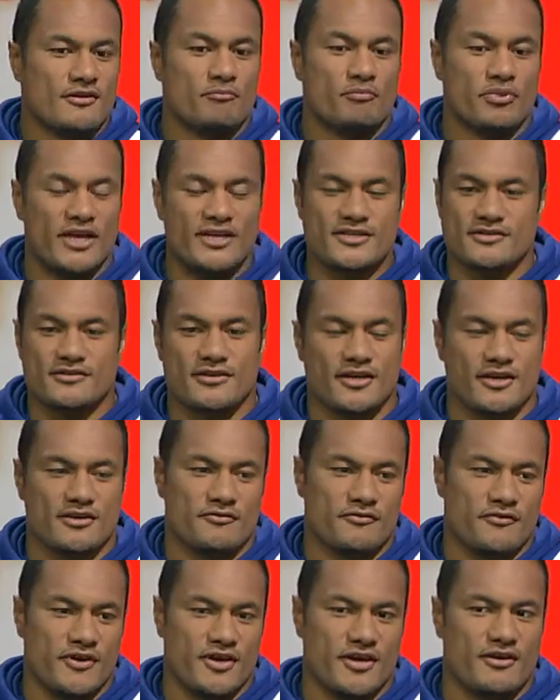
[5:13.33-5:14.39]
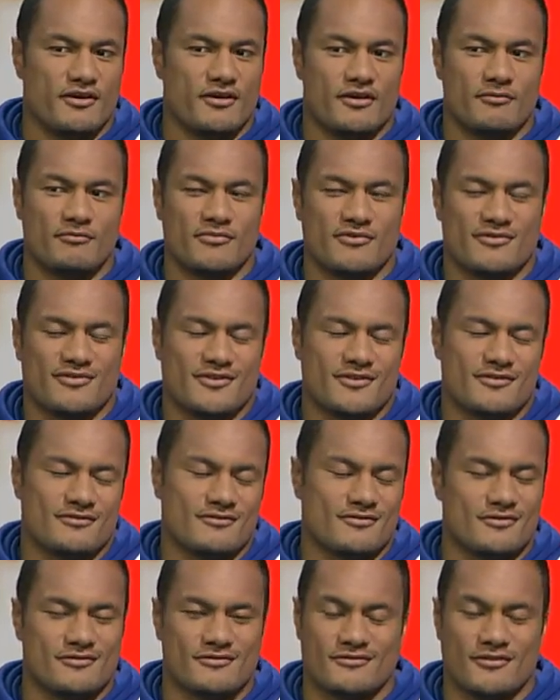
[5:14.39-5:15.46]
Blatantly unfair. I'm
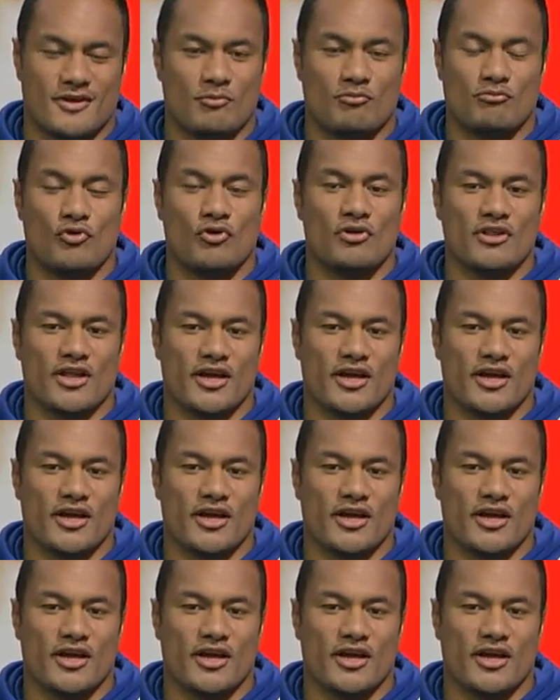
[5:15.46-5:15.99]
more